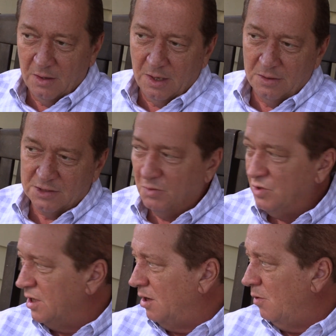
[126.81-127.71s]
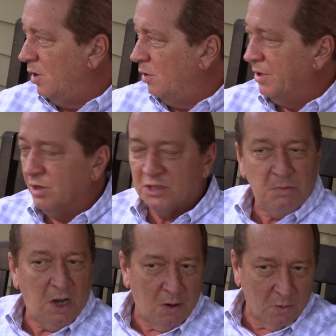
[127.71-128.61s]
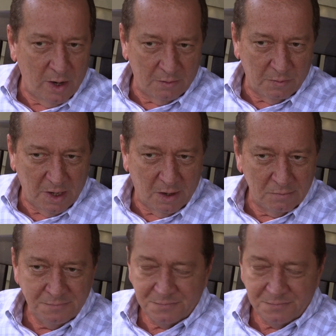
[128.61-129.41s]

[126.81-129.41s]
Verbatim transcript: then someone said, oh, it'll be a small roundabout.